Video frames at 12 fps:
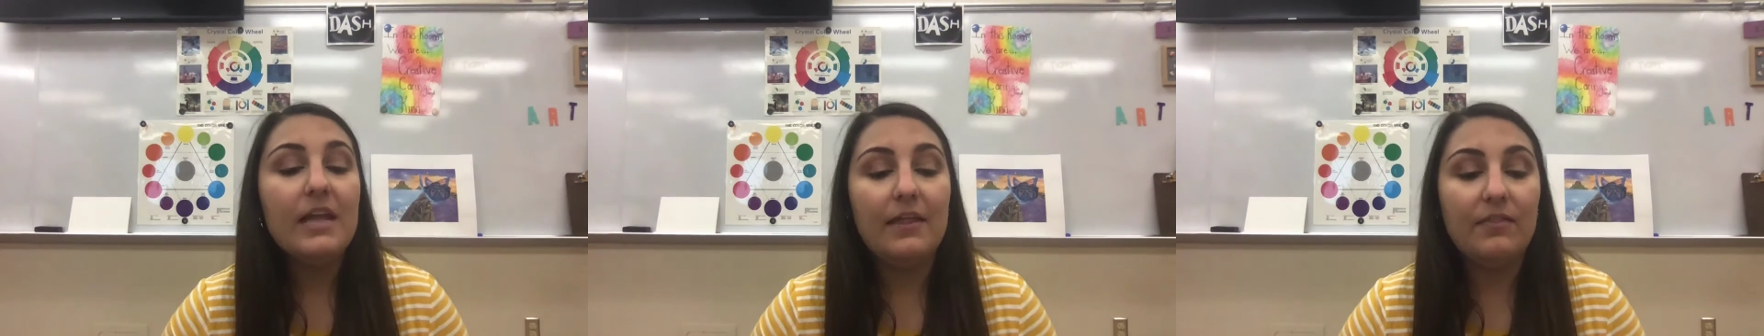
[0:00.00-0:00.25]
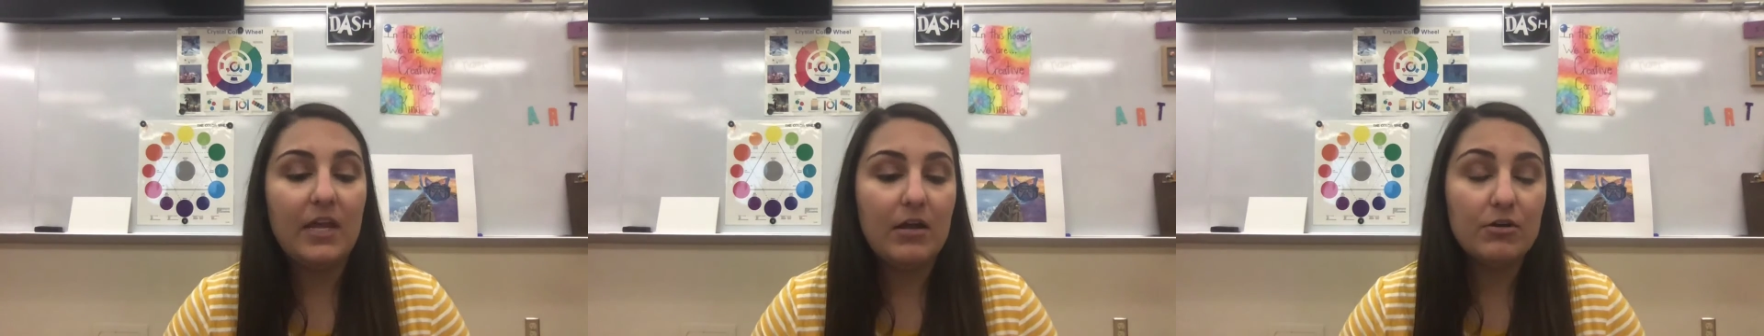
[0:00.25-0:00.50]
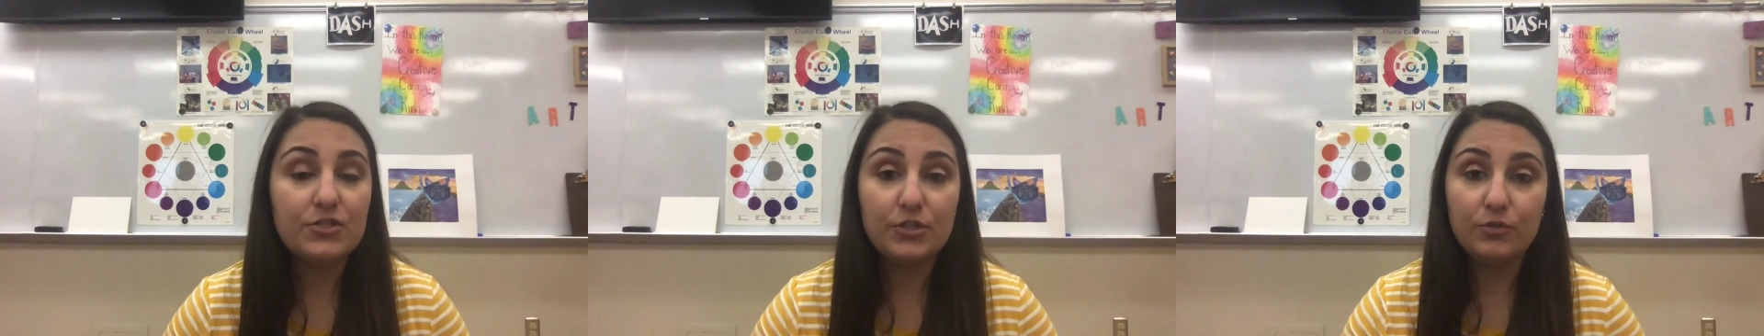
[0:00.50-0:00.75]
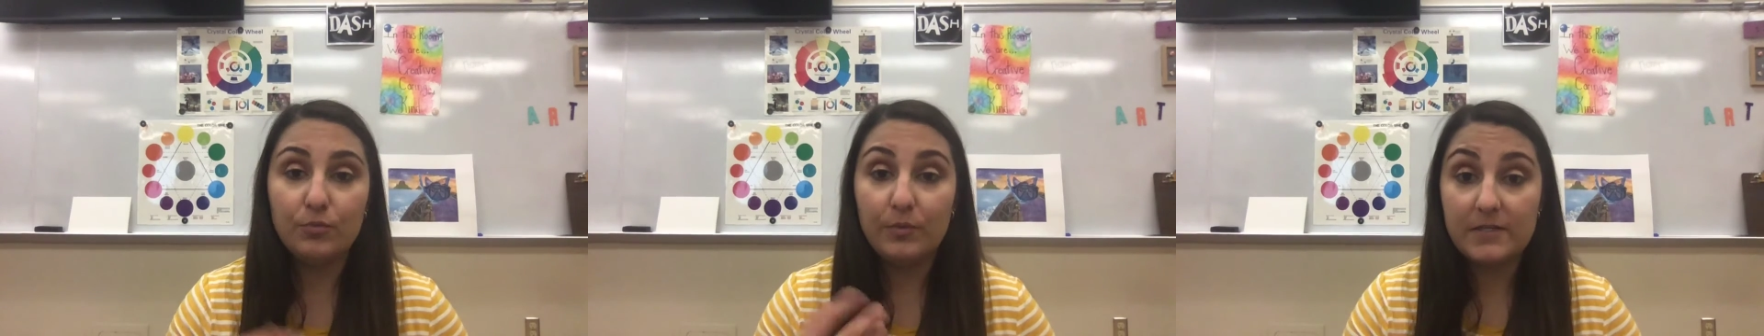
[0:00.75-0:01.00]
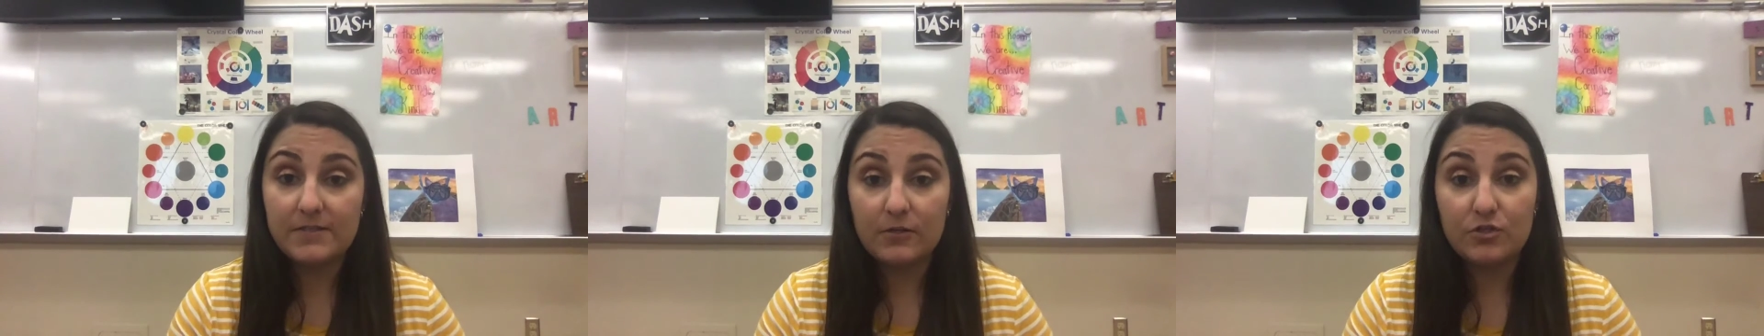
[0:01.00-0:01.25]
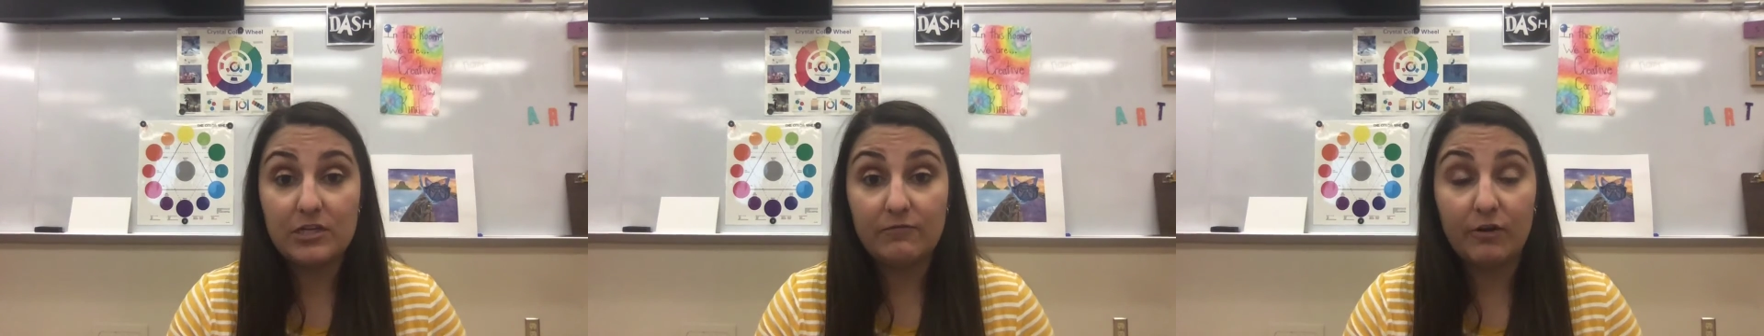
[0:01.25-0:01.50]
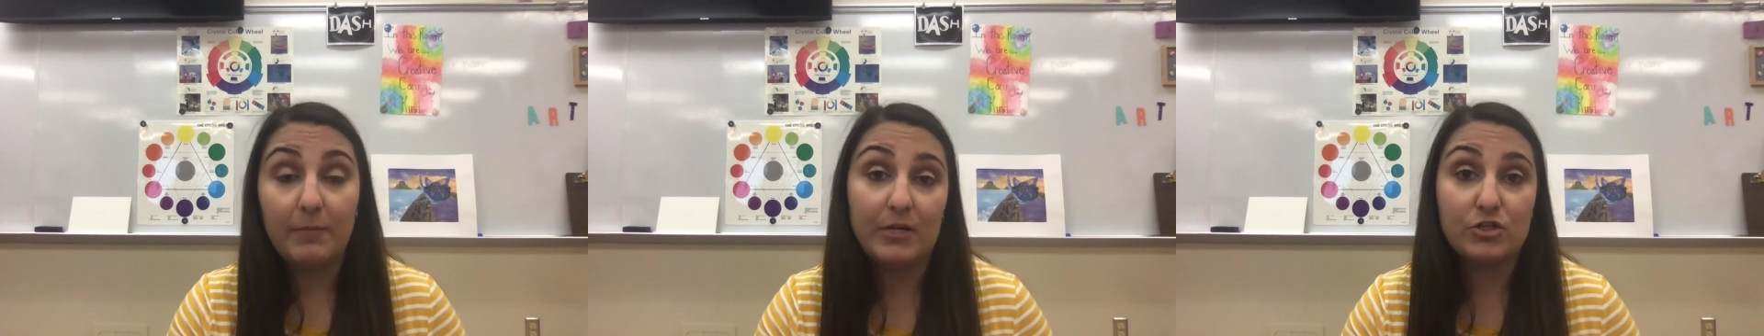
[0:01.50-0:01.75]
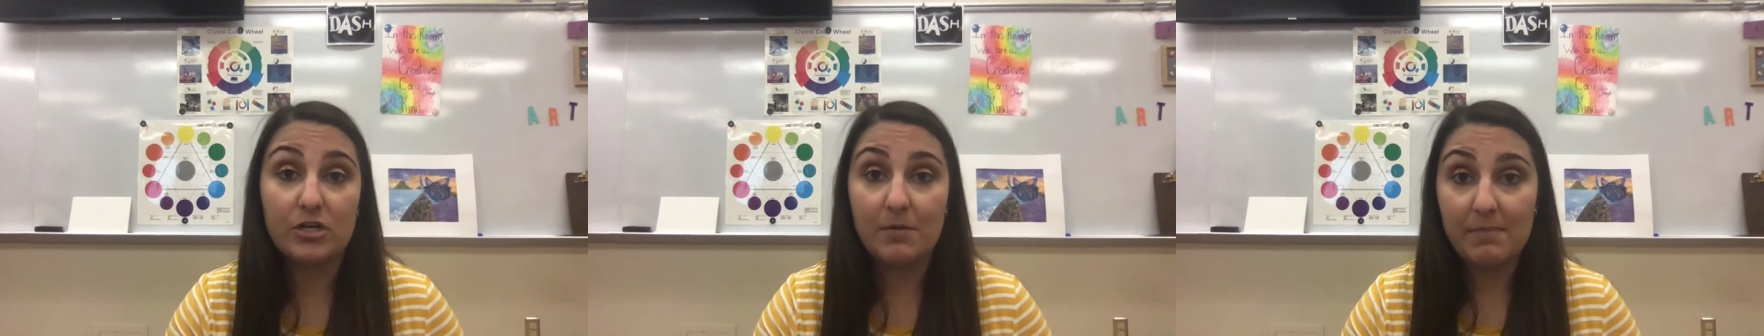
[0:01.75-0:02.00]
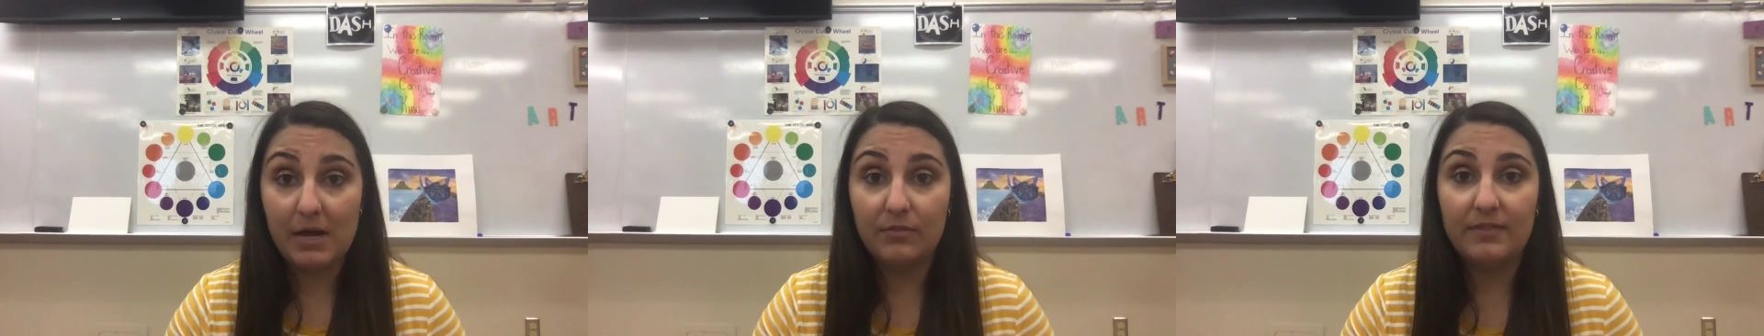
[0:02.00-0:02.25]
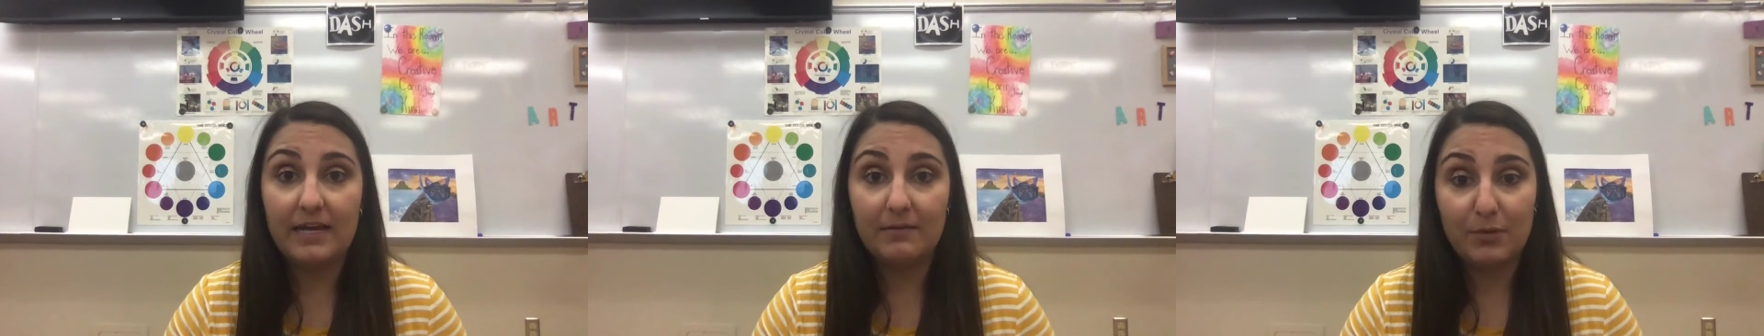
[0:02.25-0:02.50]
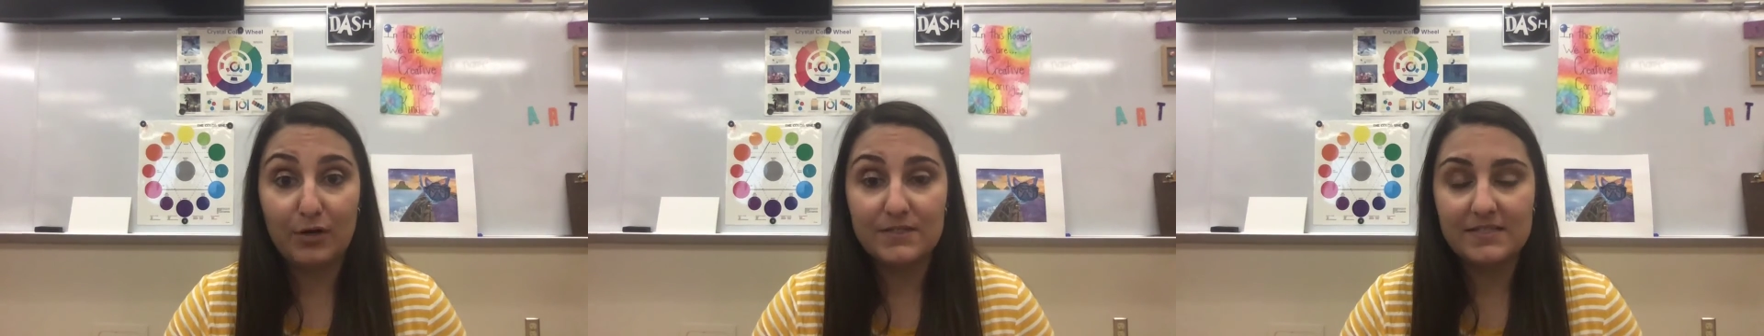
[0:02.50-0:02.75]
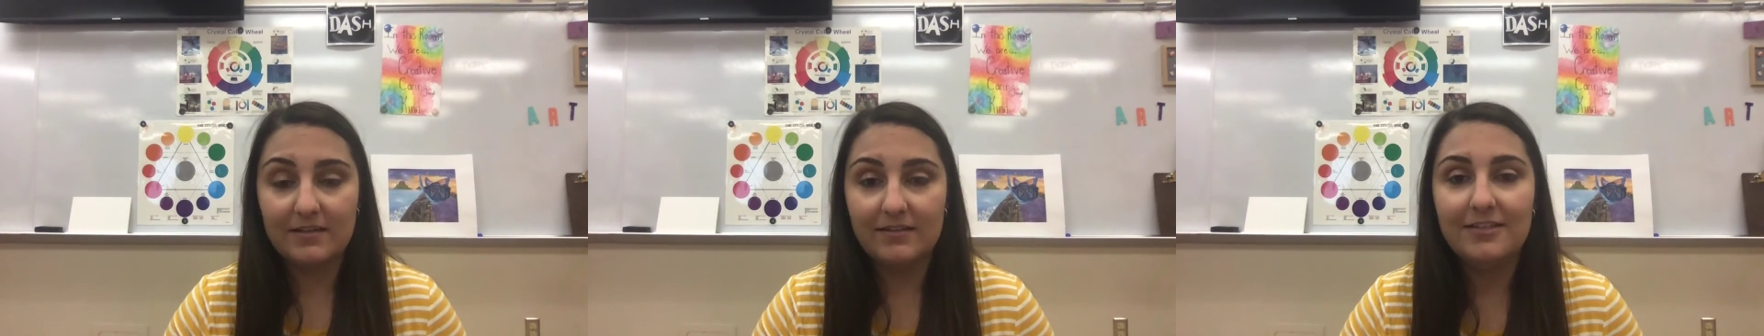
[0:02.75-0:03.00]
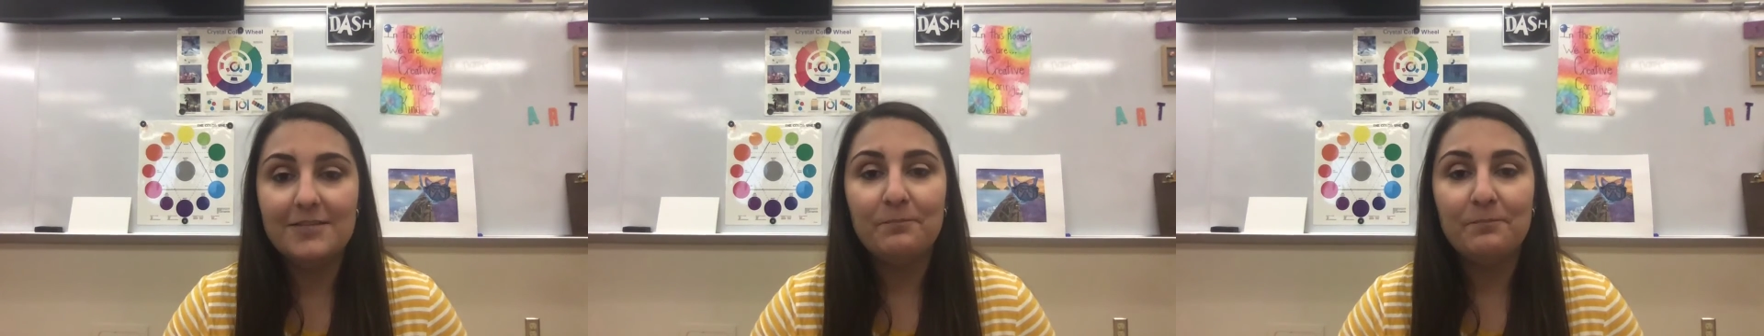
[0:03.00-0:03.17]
and they are to research information about that person.